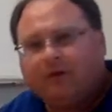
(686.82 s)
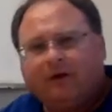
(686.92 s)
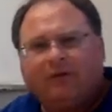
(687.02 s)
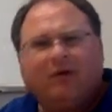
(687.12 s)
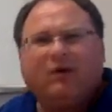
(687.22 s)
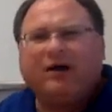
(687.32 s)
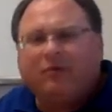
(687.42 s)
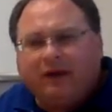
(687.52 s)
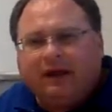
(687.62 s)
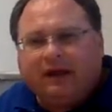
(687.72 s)
Well, why
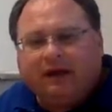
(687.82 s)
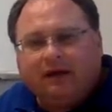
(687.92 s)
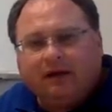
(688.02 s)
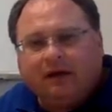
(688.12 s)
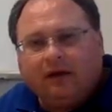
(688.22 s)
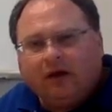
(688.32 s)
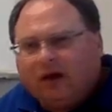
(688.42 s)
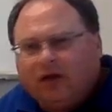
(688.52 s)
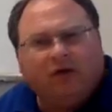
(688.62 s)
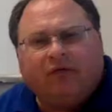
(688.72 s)
would he?
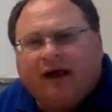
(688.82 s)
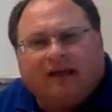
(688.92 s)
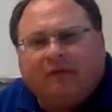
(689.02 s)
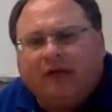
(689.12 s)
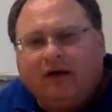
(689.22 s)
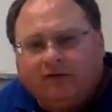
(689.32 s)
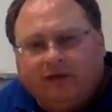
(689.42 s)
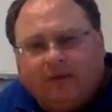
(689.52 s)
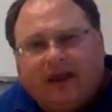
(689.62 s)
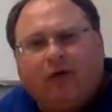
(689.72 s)
No one around him loved
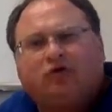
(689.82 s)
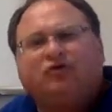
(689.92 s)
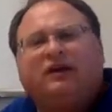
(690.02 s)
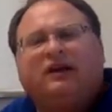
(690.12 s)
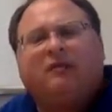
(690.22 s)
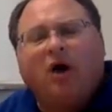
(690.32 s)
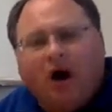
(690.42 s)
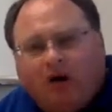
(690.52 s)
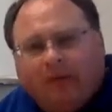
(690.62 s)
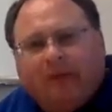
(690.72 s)
him. They all treated him
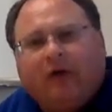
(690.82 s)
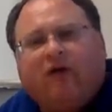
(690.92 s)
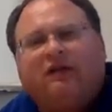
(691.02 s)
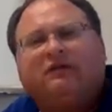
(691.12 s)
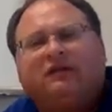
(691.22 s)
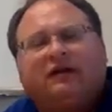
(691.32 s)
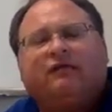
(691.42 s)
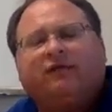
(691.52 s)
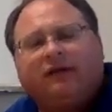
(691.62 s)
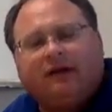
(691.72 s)
horribly because he was a
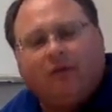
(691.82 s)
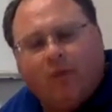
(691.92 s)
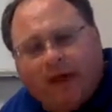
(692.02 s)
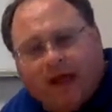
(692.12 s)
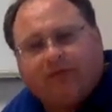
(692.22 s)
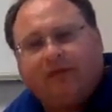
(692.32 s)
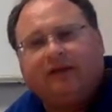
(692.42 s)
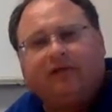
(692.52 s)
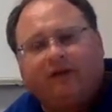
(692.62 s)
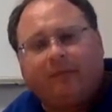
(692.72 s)
different whale from a
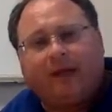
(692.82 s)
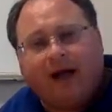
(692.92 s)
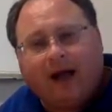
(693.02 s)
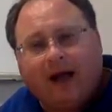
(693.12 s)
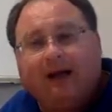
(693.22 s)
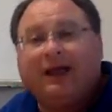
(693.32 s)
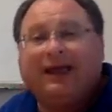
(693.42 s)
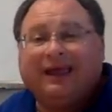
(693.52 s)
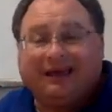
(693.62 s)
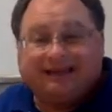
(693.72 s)
different pod.
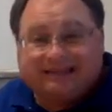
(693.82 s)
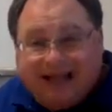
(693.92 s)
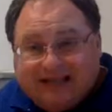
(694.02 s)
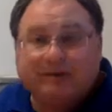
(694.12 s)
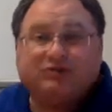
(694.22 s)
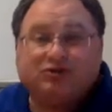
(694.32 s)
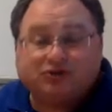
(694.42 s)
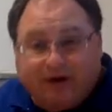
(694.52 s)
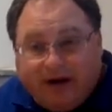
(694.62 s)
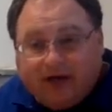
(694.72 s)
In a sense, he was a
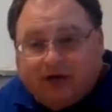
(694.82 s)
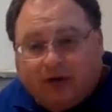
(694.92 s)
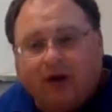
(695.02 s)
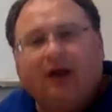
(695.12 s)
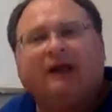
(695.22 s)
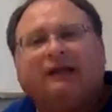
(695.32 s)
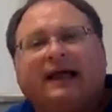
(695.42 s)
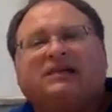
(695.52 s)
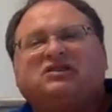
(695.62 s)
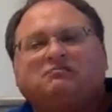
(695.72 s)
stranger.
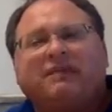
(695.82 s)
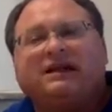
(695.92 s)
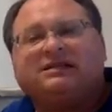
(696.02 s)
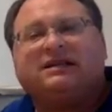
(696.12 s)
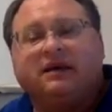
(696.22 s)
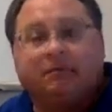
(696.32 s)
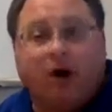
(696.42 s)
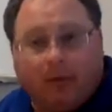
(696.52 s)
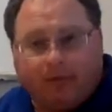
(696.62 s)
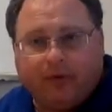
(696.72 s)
Let's mess him
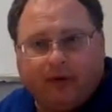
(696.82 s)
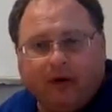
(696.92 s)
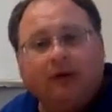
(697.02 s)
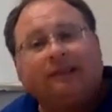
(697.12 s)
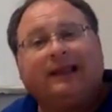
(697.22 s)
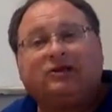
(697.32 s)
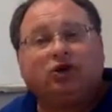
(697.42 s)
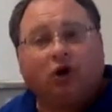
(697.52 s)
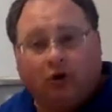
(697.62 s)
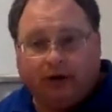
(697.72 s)
up. Let's
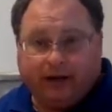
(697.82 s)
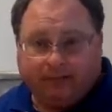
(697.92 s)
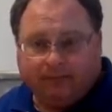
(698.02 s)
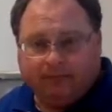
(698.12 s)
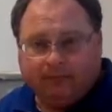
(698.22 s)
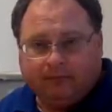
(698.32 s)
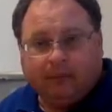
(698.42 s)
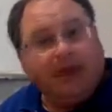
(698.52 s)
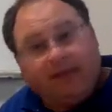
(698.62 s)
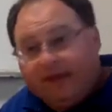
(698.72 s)
hurt him.
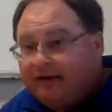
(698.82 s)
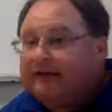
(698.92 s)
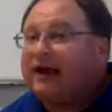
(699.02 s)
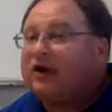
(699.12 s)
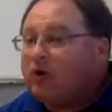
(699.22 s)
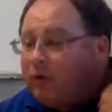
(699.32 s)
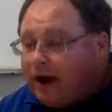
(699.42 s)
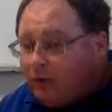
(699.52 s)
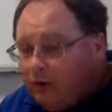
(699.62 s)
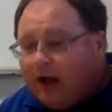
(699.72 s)
And they did that
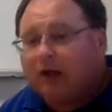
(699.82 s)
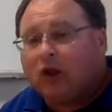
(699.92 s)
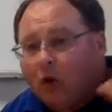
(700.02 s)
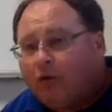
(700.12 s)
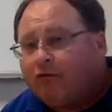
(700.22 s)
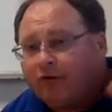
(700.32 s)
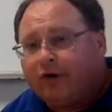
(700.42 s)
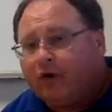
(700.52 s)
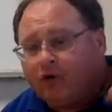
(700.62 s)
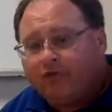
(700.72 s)
quite well over
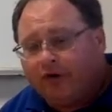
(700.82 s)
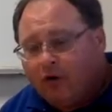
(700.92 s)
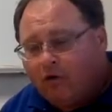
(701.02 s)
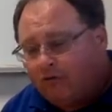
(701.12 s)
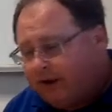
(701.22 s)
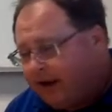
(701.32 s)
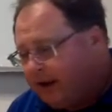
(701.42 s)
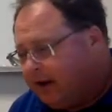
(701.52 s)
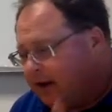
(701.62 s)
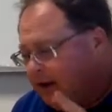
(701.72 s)
and over and over
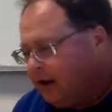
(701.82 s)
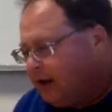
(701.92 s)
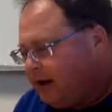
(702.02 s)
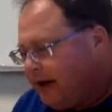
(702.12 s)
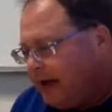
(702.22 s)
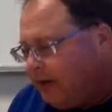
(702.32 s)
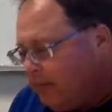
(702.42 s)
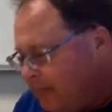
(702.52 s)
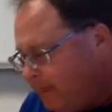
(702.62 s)
again. Now,